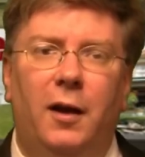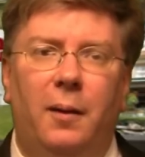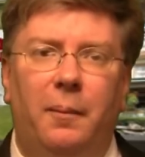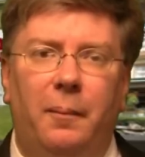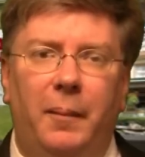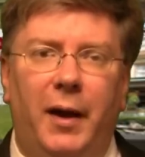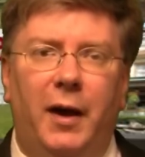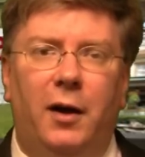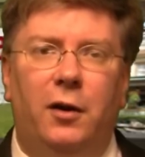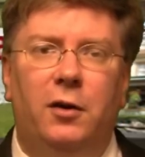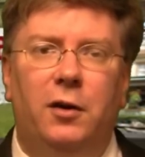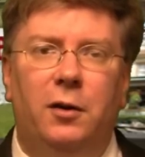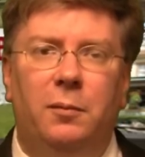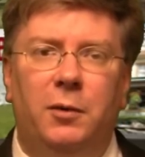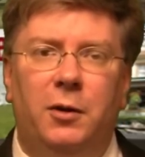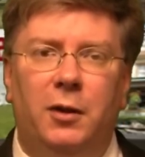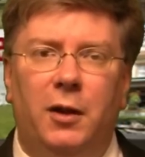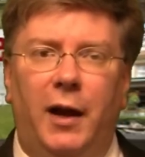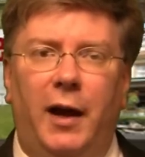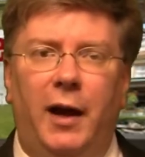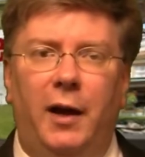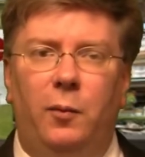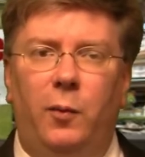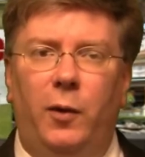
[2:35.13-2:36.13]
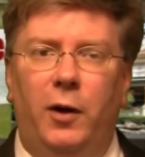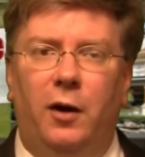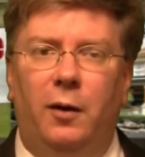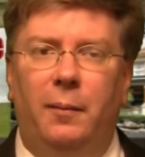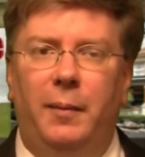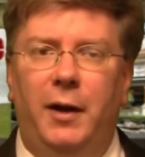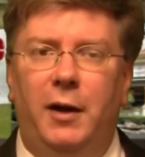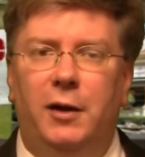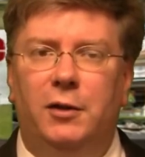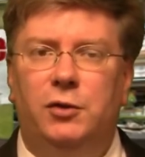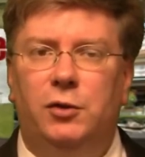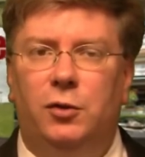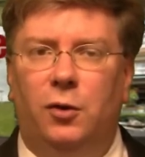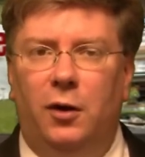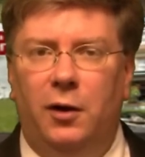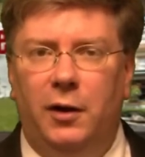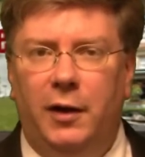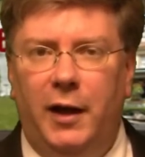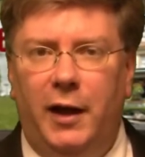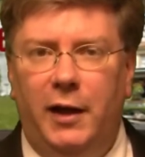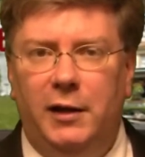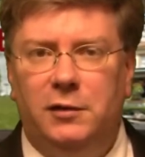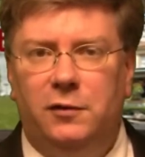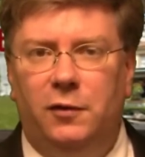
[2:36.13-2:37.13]
Malcolm Gladwell made a strong
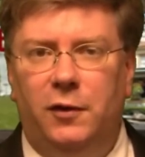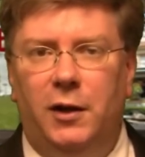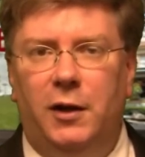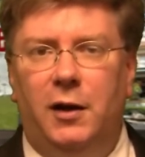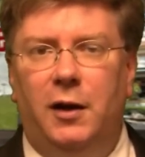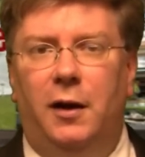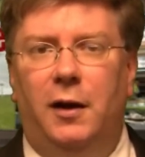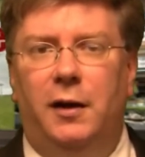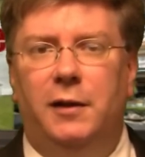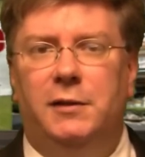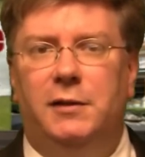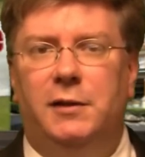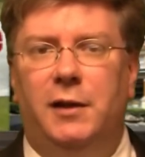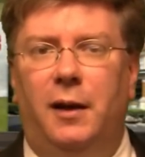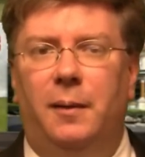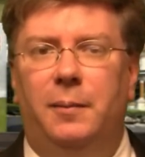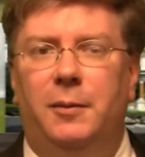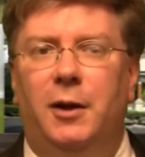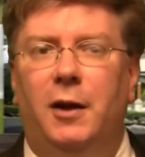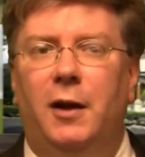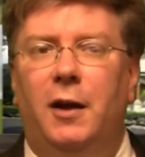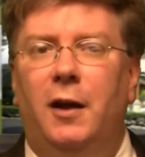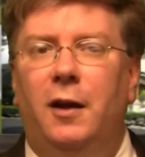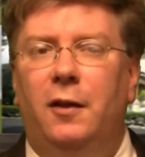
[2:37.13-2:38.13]
case for the concept